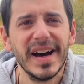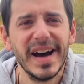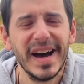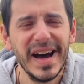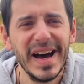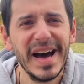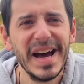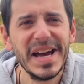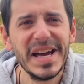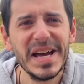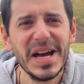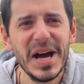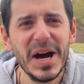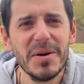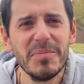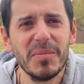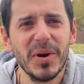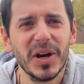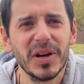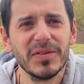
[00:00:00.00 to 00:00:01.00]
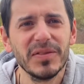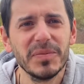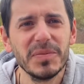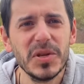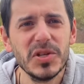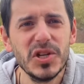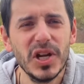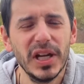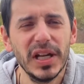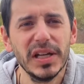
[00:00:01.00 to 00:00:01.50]
Hi, I'm Mark from
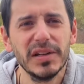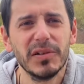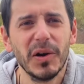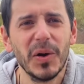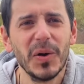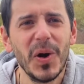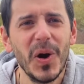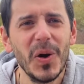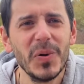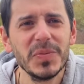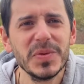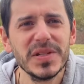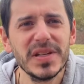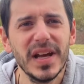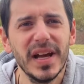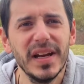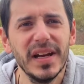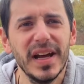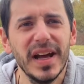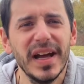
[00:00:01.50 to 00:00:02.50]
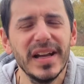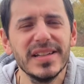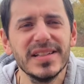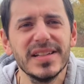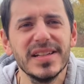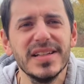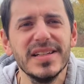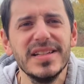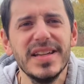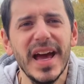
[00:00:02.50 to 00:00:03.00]
the Gently Grown Homestead, and
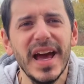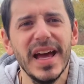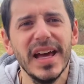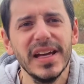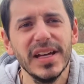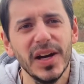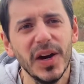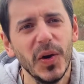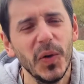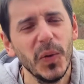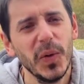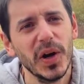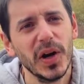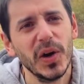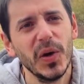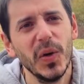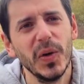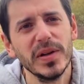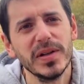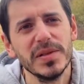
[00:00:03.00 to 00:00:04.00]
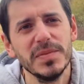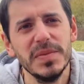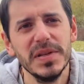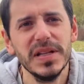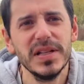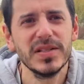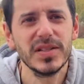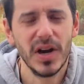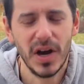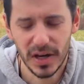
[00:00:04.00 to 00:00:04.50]
today we are going to
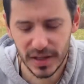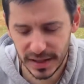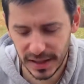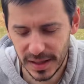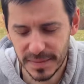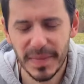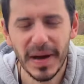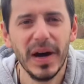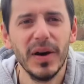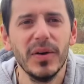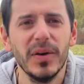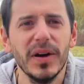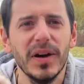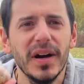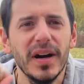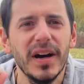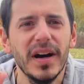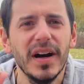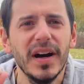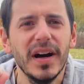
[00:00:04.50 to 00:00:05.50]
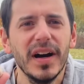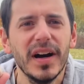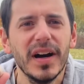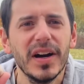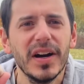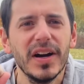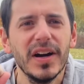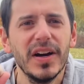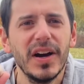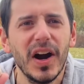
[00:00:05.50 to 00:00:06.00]
be talking about
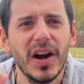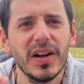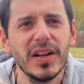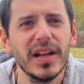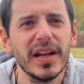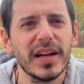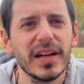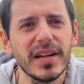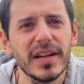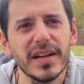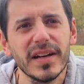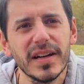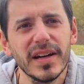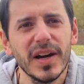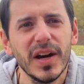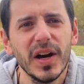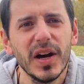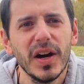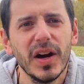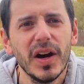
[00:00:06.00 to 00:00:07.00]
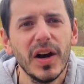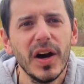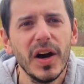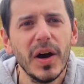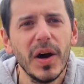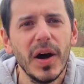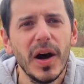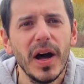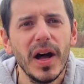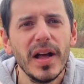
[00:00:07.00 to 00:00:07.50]
garlic.
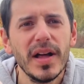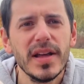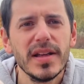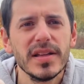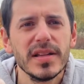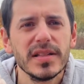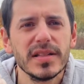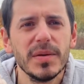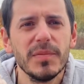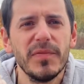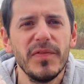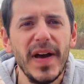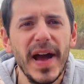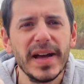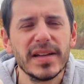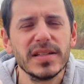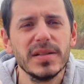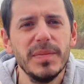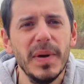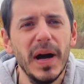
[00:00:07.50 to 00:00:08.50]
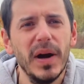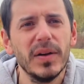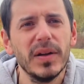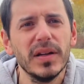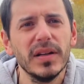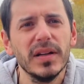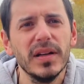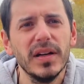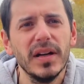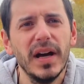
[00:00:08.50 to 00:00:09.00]
Some facts about
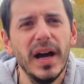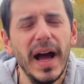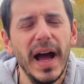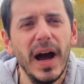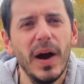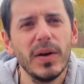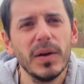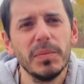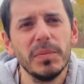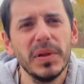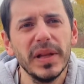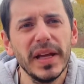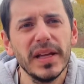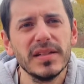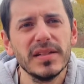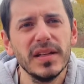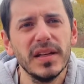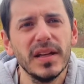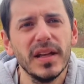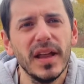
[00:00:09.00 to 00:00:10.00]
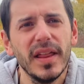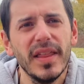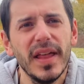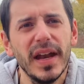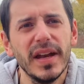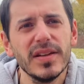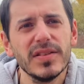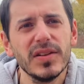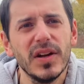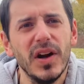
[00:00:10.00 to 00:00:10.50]
it, how to plant it,
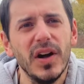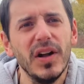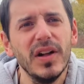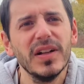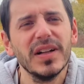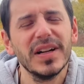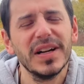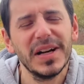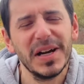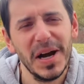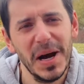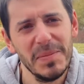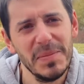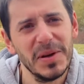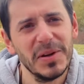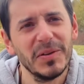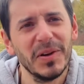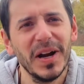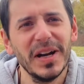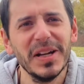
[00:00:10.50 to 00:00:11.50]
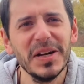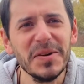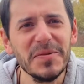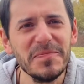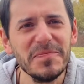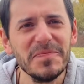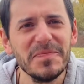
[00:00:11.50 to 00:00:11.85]
that is all coming right up.